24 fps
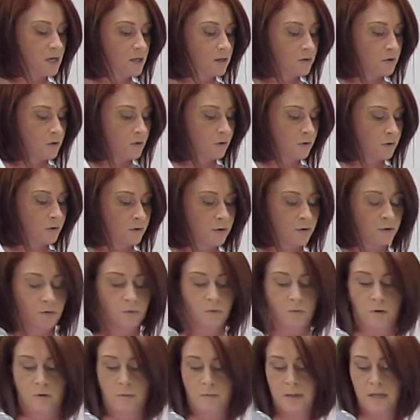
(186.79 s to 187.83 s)
The ulnar
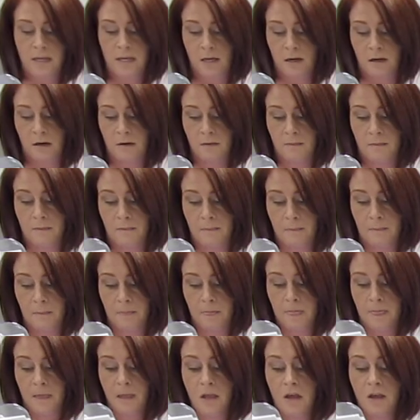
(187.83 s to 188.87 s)
would be here.
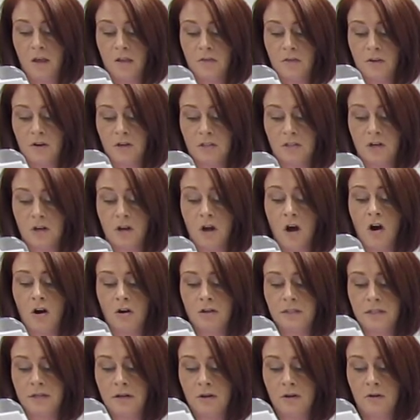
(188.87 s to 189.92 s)
There is an
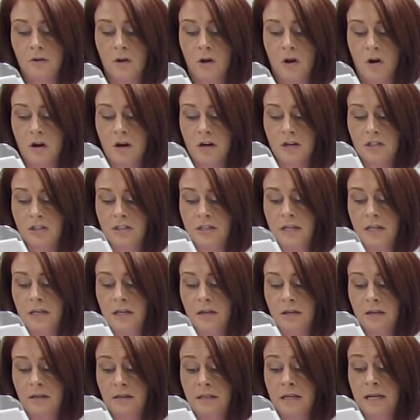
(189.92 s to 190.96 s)
arterial arch that
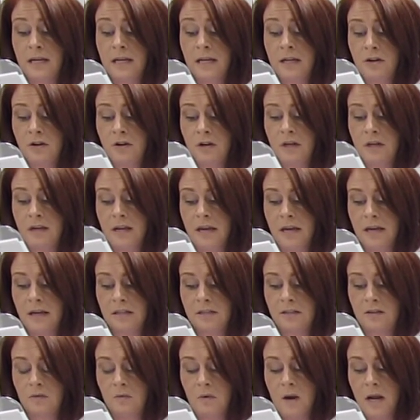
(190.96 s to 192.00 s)
interconnects
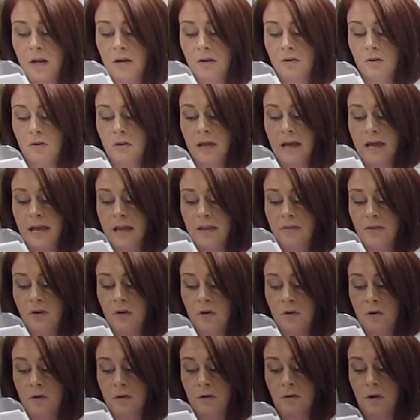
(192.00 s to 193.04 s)
the radial and the
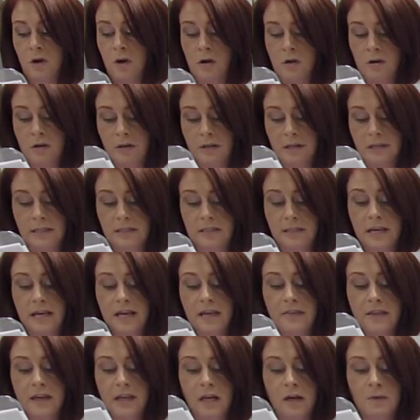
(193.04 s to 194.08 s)
ulnar arteries
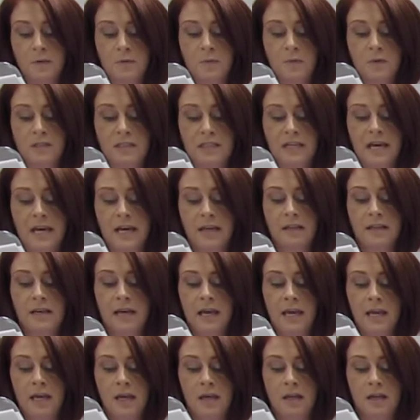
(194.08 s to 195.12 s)
that helps protect the
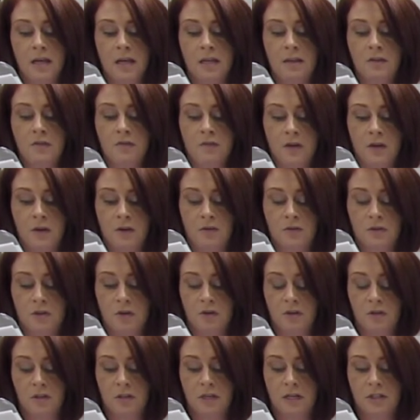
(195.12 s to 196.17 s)
hand and the finger
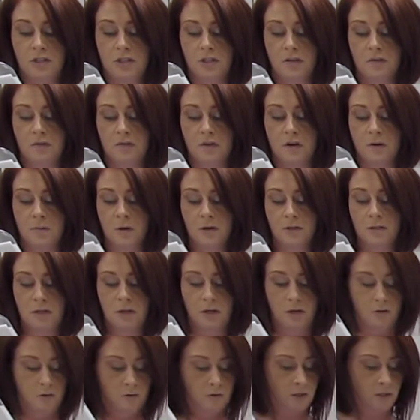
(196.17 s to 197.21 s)
circulation from
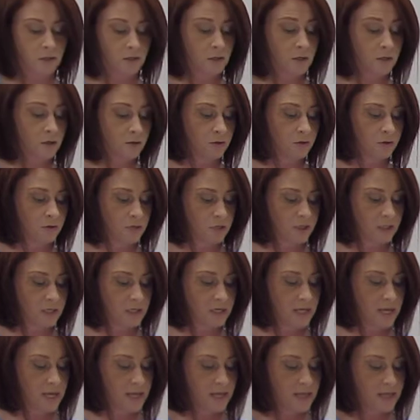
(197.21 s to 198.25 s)
arterial occlusion.
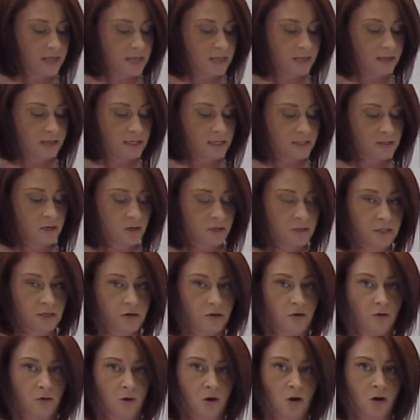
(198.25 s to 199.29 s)
This
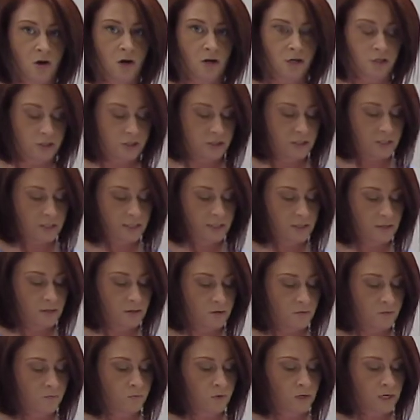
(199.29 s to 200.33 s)
arterial arch
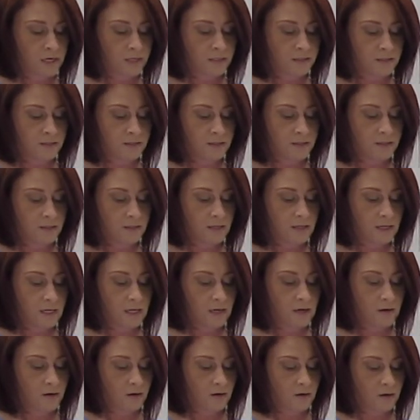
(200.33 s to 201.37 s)
runs
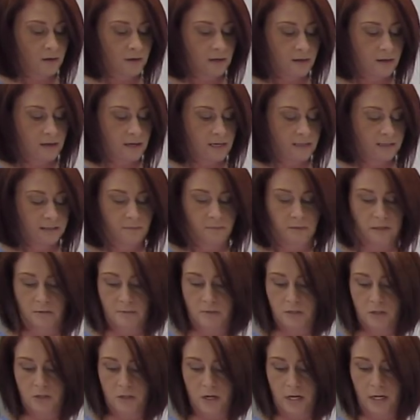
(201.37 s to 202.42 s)
here as I'm
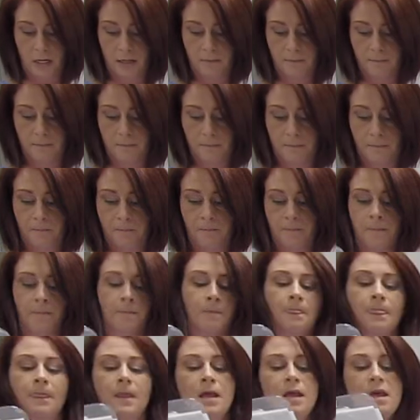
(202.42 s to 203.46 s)
demonstrating.
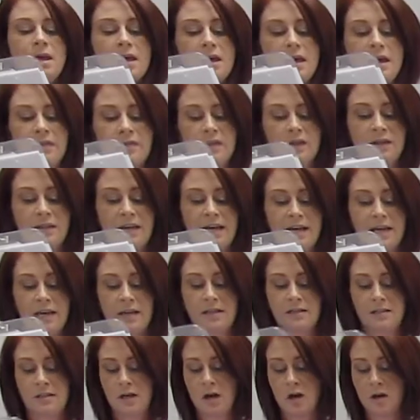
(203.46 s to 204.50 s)
In the
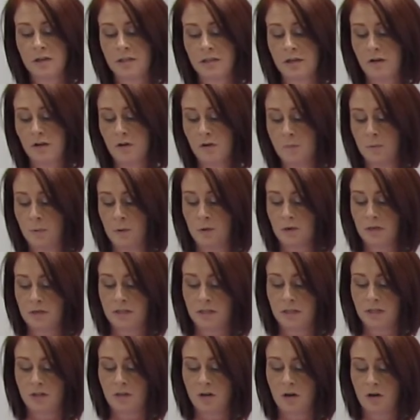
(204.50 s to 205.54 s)
legs, the arterial
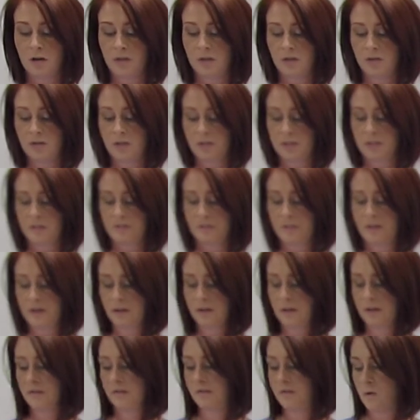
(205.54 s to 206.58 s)
pulses are usually
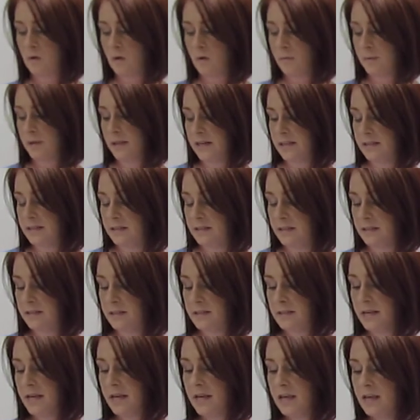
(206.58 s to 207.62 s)
felt in four
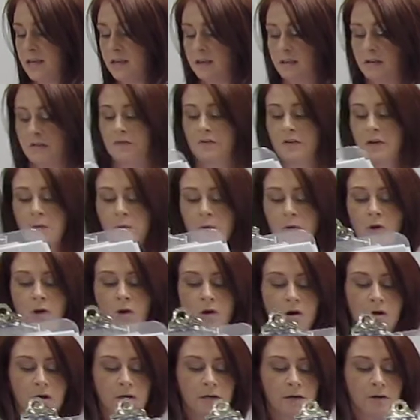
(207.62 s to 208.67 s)
places. The femoral
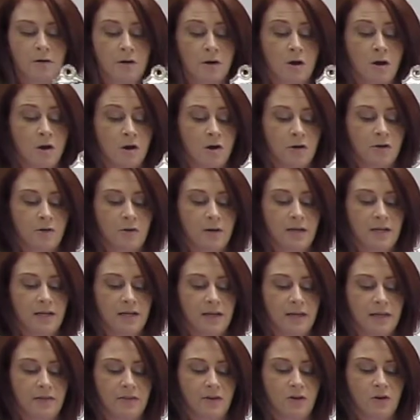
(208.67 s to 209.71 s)
artery
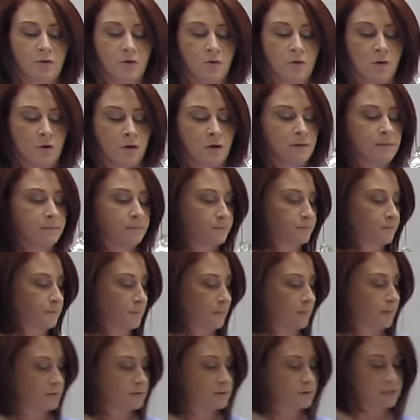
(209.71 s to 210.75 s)
in the groin,
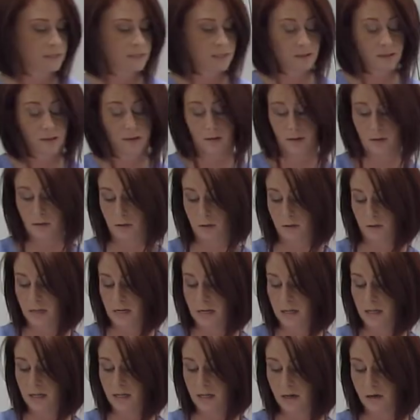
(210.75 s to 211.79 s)
which is
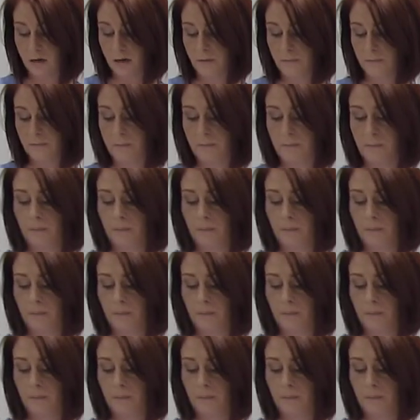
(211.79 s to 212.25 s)
located here.